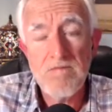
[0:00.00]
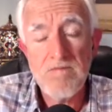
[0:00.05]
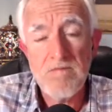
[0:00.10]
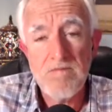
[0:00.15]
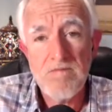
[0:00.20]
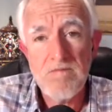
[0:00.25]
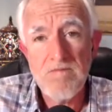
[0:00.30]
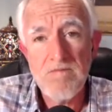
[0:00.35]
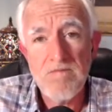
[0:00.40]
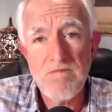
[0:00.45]

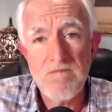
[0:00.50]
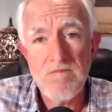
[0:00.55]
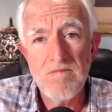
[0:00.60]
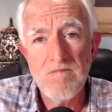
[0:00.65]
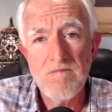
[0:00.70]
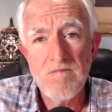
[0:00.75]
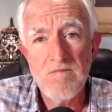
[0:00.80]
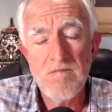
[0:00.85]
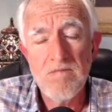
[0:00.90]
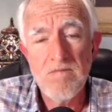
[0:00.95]

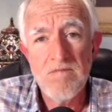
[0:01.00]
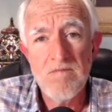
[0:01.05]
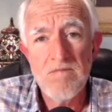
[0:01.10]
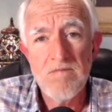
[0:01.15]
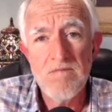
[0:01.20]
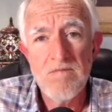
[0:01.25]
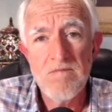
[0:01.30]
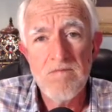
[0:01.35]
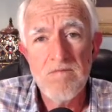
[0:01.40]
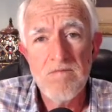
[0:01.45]

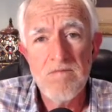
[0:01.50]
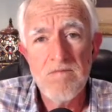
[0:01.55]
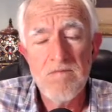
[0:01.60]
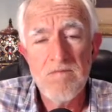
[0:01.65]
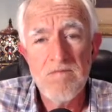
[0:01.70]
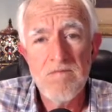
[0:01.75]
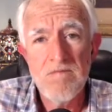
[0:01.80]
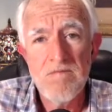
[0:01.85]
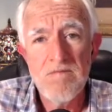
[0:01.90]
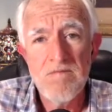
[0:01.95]

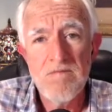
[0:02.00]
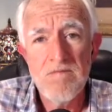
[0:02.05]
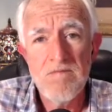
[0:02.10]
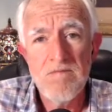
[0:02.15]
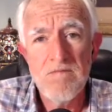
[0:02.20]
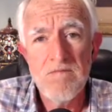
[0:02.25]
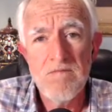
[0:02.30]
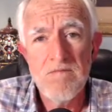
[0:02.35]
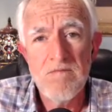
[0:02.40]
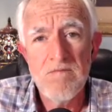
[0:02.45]

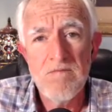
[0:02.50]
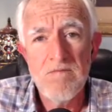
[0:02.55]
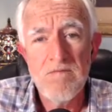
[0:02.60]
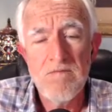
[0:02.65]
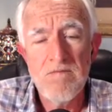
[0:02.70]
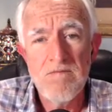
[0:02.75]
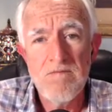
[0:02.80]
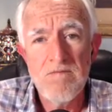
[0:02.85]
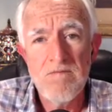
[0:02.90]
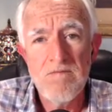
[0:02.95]

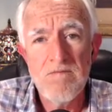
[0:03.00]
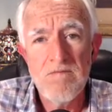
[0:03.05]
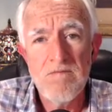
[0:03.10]
(not speaking)